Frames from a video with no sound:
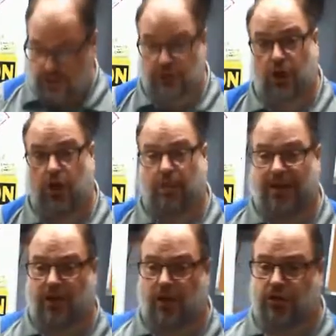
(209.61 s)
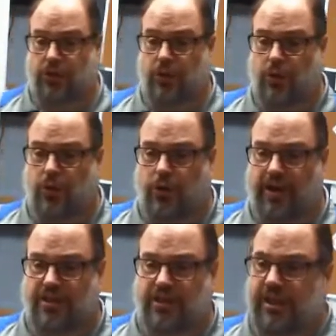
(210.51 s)
to talk about it also on our
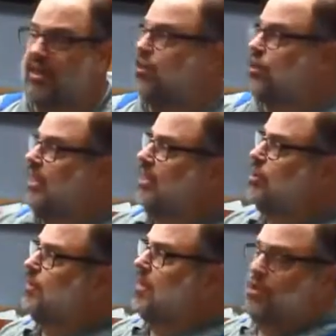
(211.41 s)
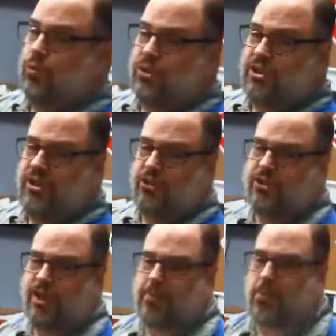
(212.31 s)
SDS sheets because we'll see those
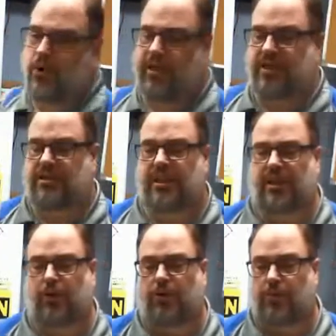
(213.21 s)
same markings here.